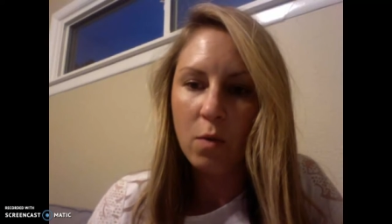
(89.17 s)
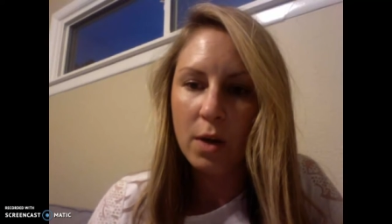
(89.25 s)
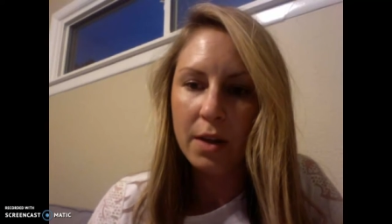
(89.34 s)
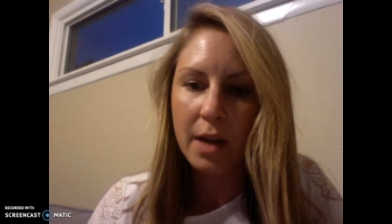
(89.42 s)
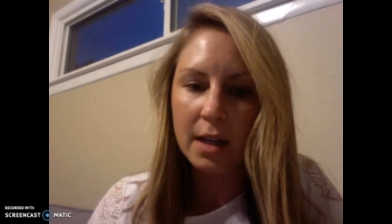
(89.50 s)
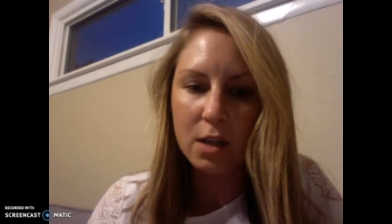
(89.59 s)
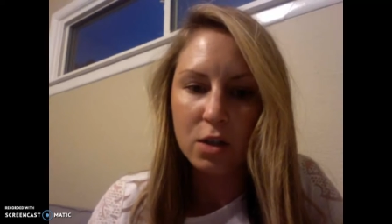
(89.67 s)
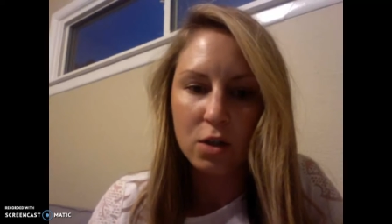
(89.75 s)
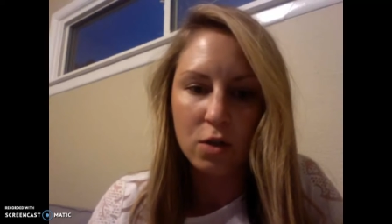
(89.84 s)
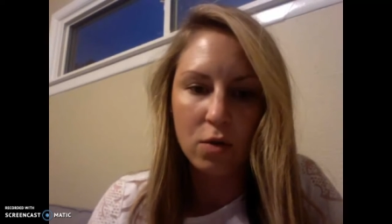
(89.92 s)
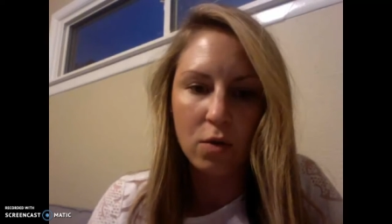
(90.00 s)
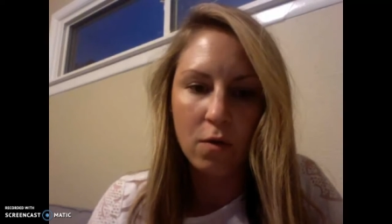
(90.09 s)
what that can
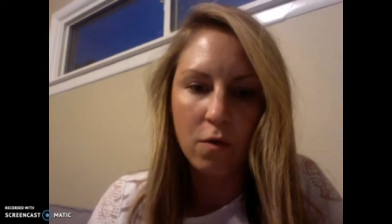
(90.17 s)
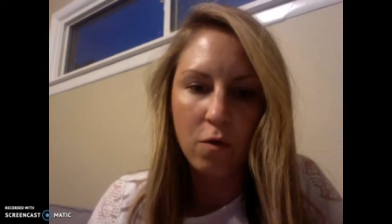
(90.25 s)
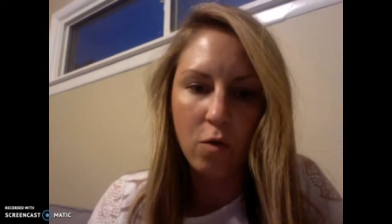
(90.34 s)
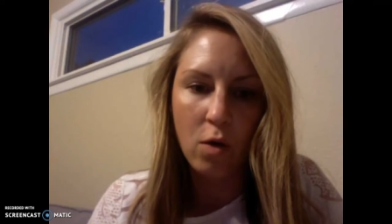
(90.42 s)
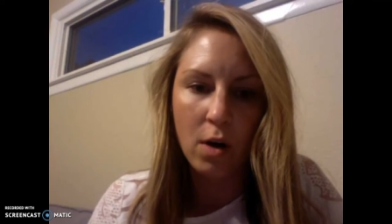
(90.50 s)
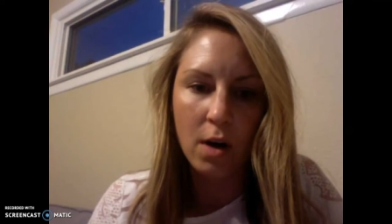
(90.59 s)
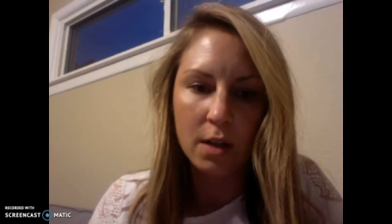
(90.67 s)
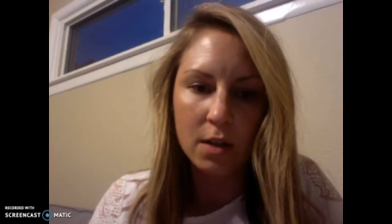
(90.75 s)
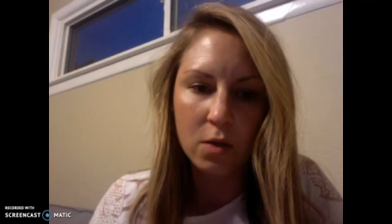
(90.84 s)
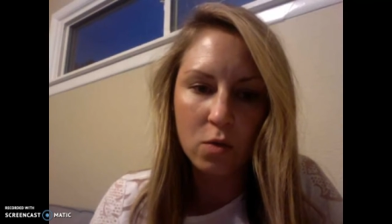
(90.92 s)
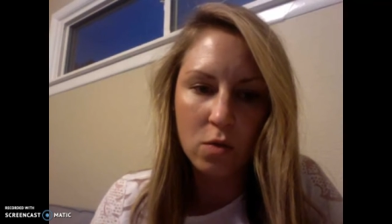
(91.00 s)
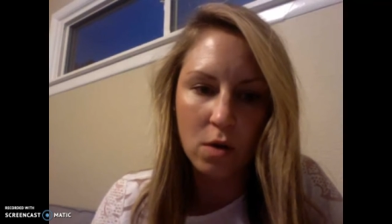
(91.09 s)
do for a
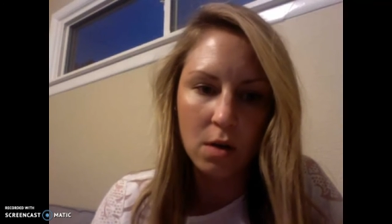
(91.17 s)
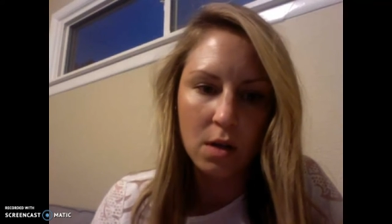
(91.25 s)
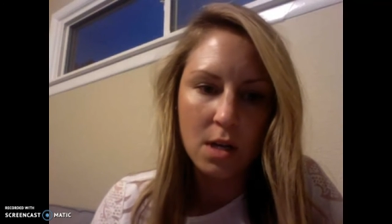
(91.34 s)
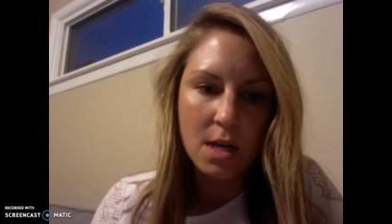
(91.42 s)
school.